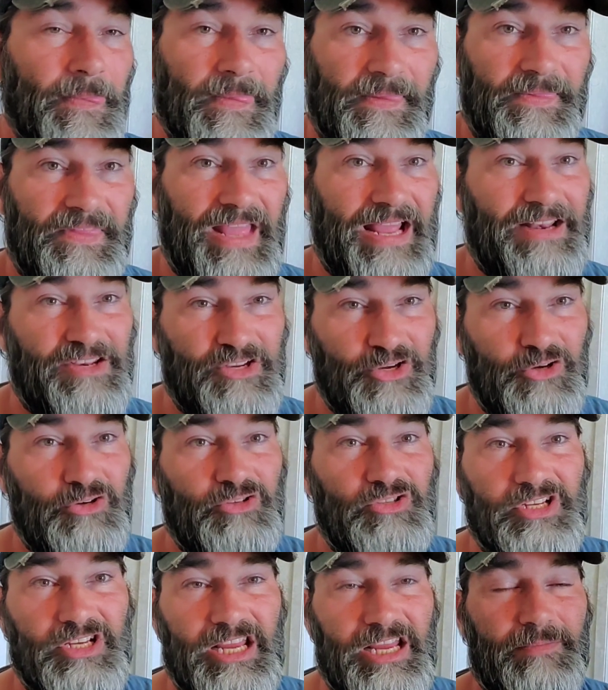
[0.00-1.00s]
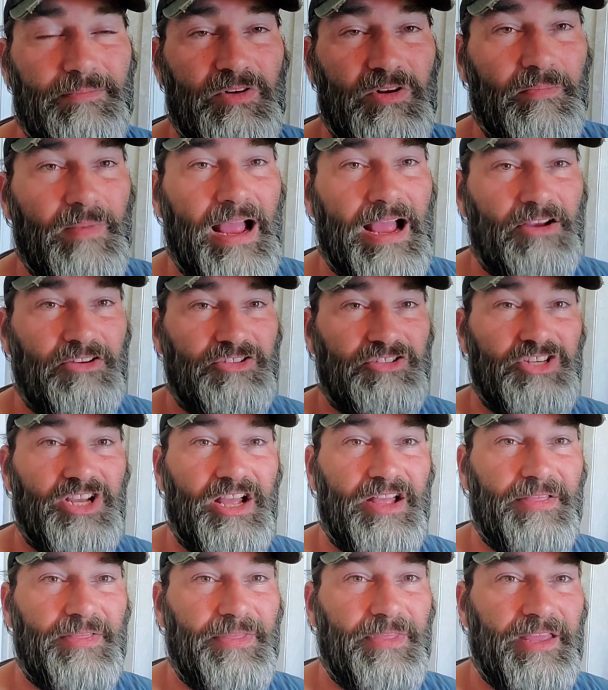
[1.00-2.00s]
that usually keep their mouth
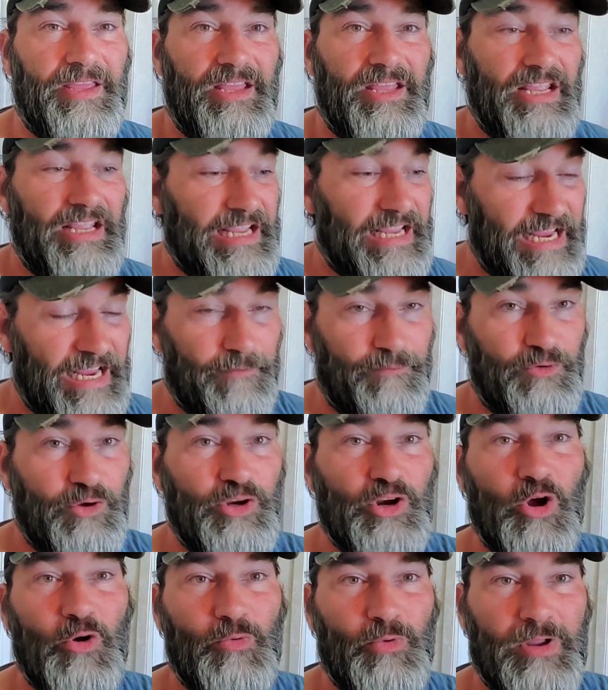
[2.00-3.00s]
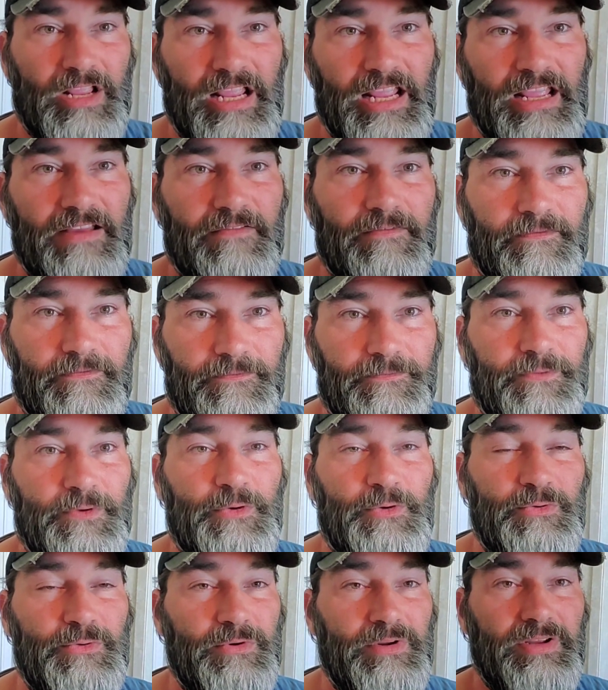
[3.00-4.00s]
shut, that if you don't get
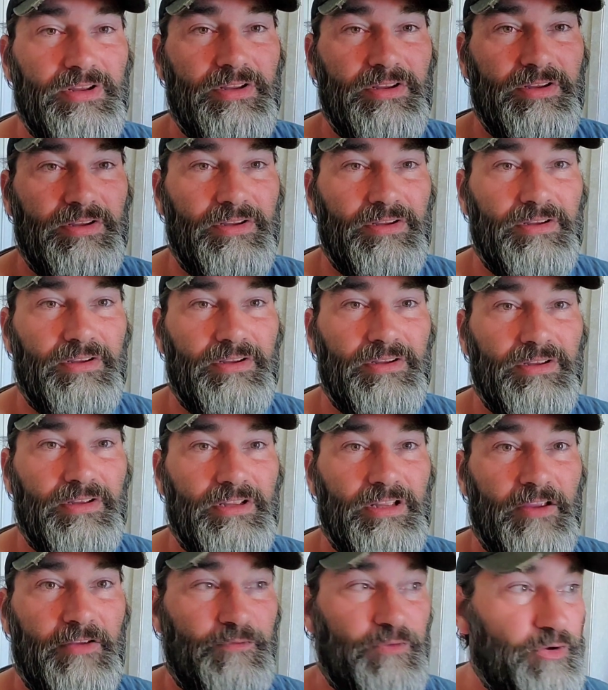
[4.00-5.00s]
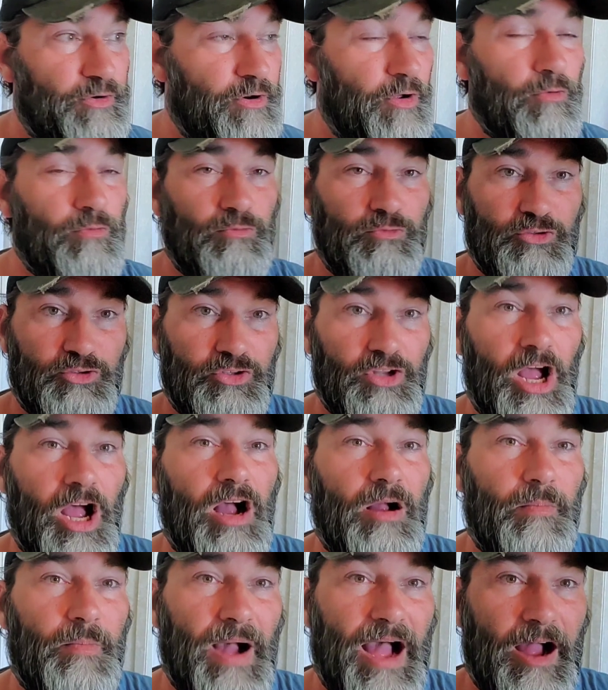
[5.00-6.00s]
food, if you don't
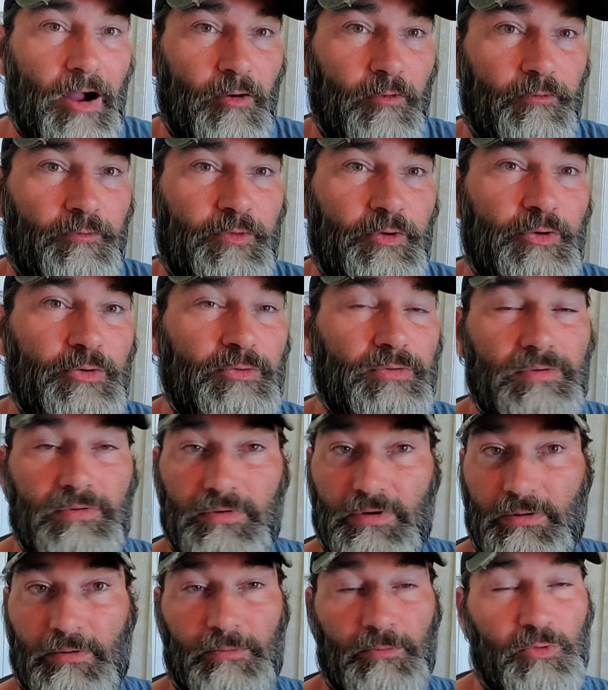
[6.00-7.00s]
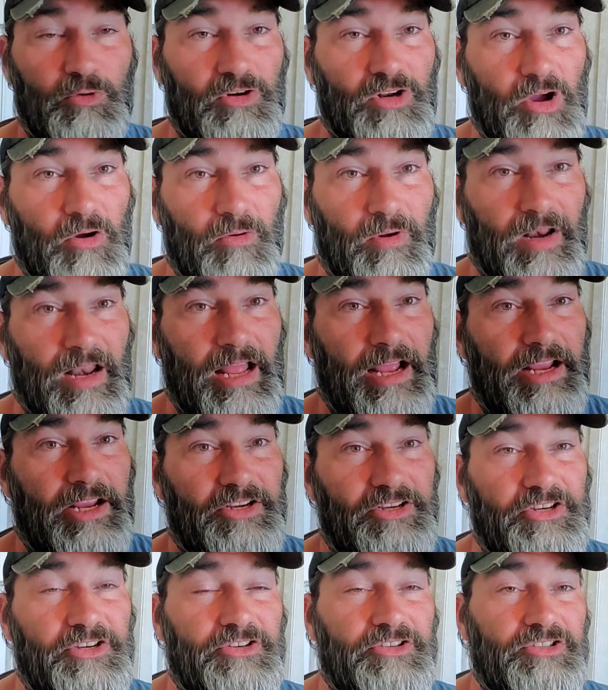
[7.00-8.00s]
stockpile food, and we're talking like a
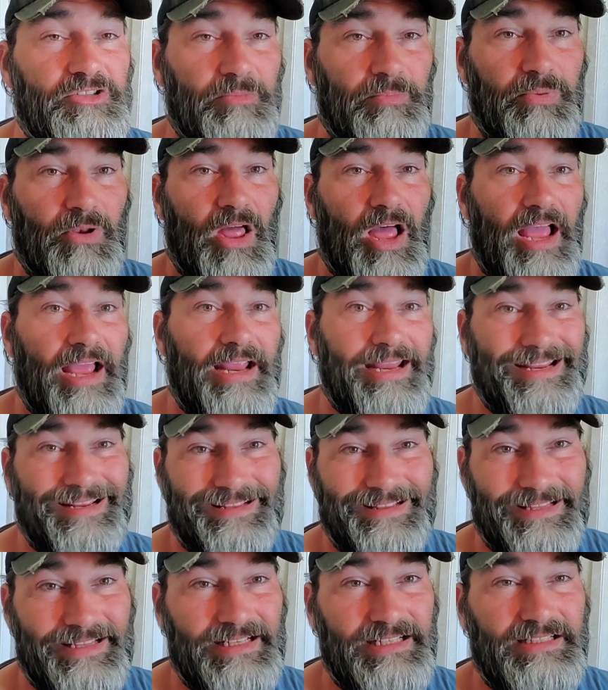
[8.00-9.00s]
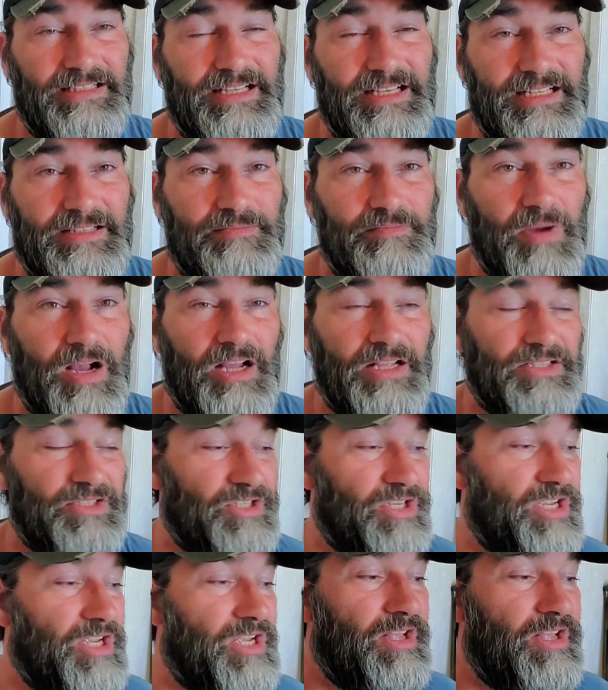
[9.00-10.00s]
year's supply, at least 6 months,
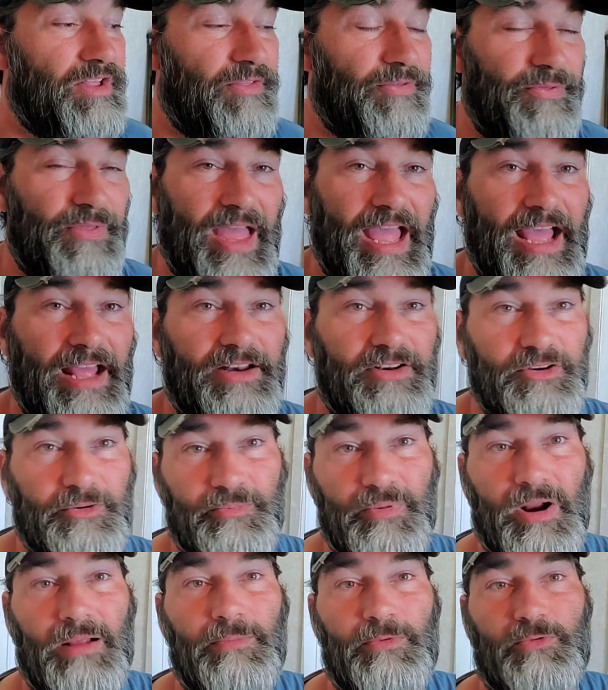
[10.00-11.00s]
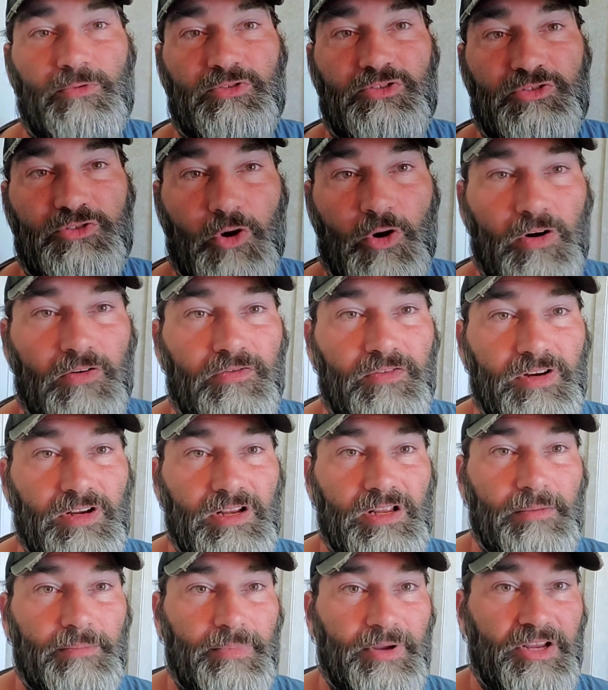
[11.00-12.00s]
that you're probably going to starve,
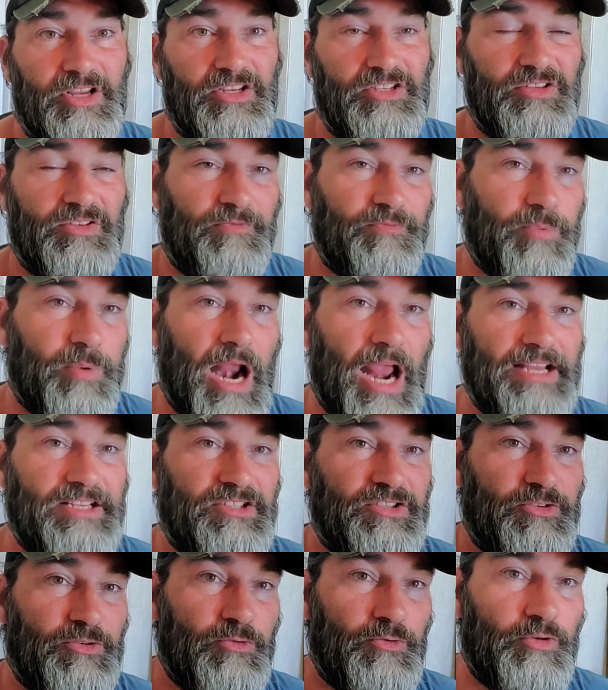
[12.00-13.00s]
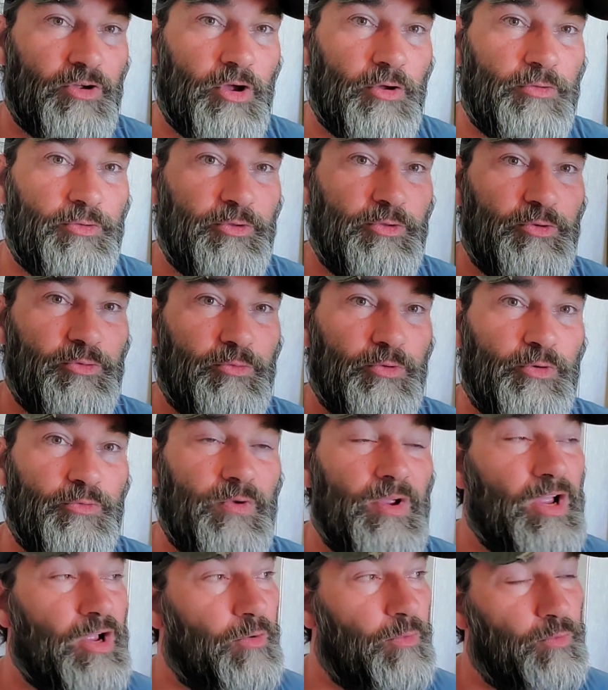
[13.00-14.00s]
because the price is going to go through the
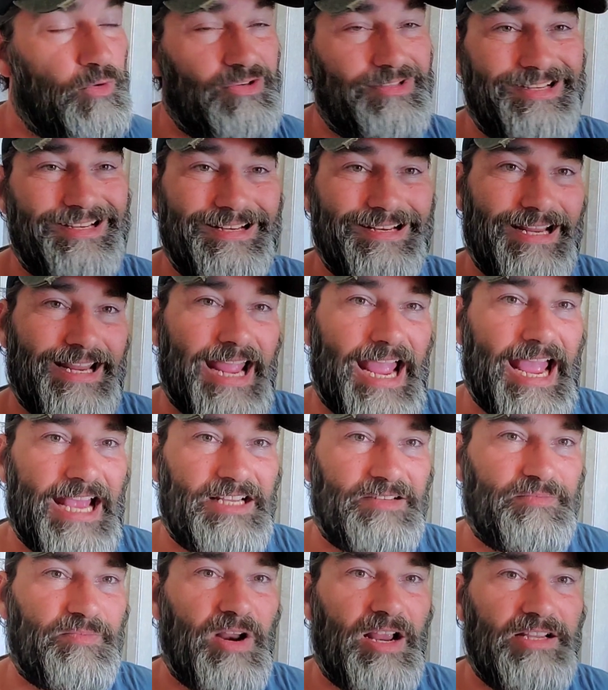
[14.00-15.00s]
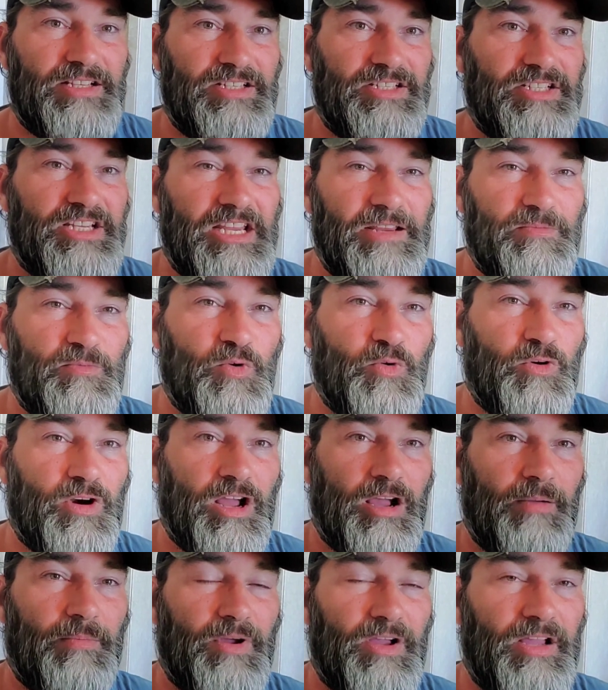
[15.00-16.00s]
roof. We're seeing the gas prices keep going
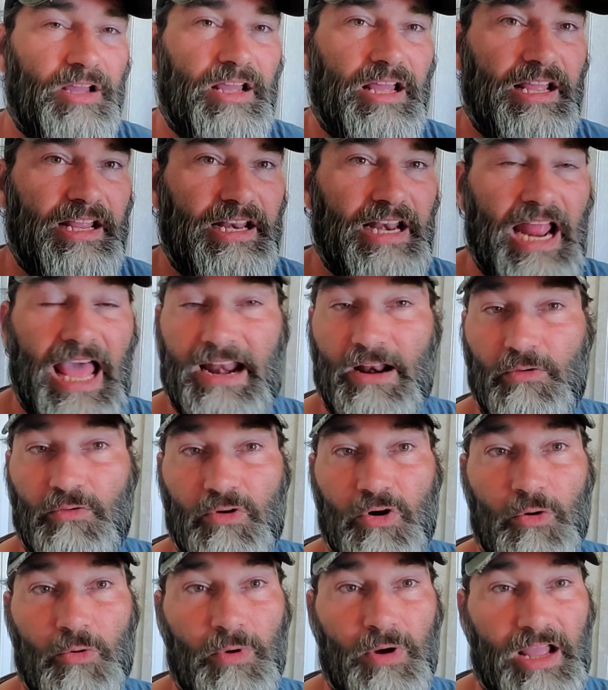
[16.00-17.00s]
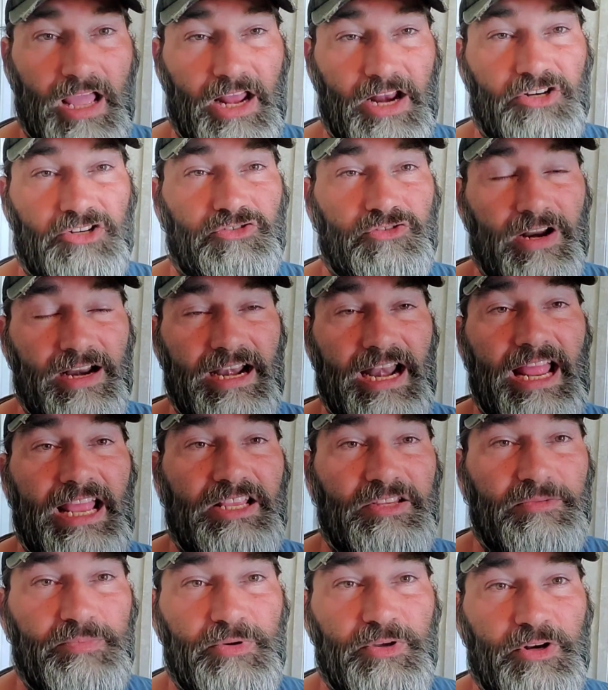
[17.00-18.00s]
up, and I don't know what kind of strain that
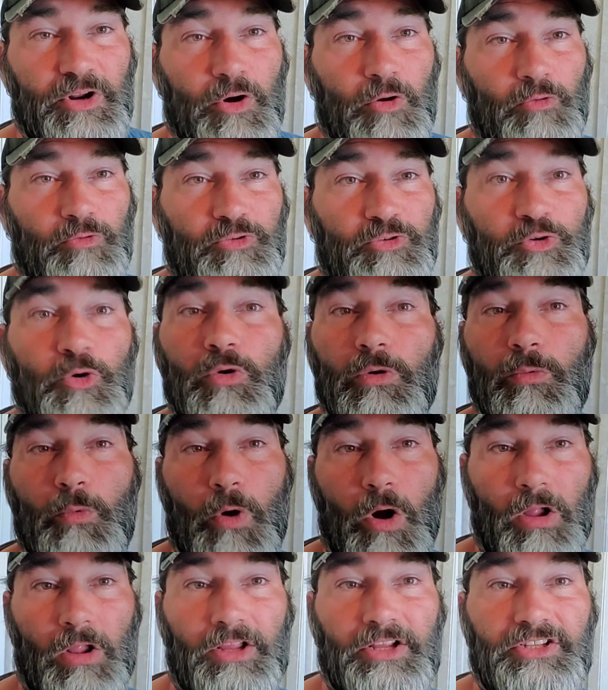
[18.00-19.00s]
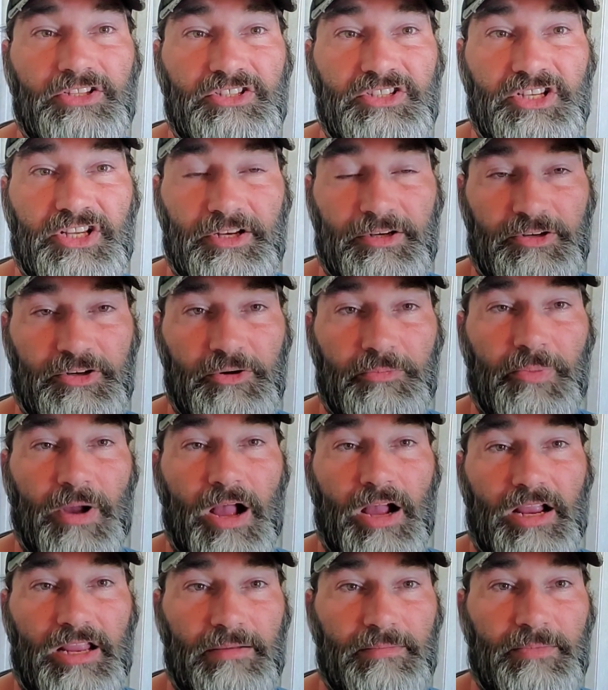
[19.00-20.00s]
has put on your wallets and your
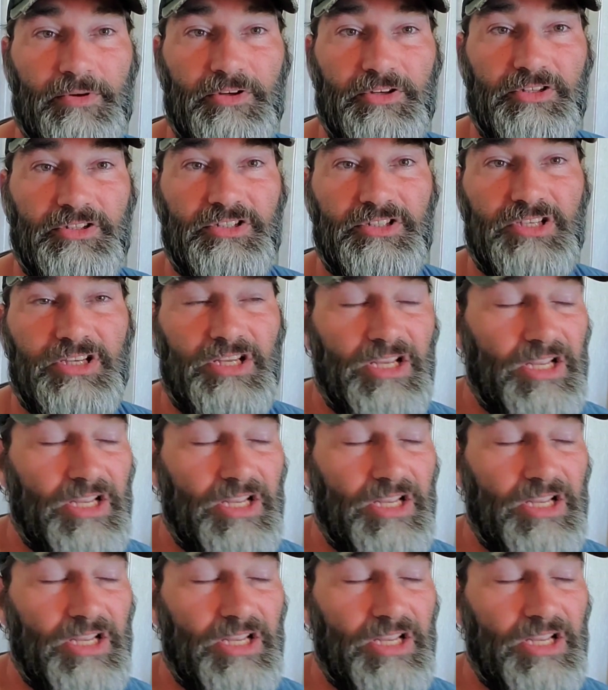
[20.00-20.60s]
pocketbooks.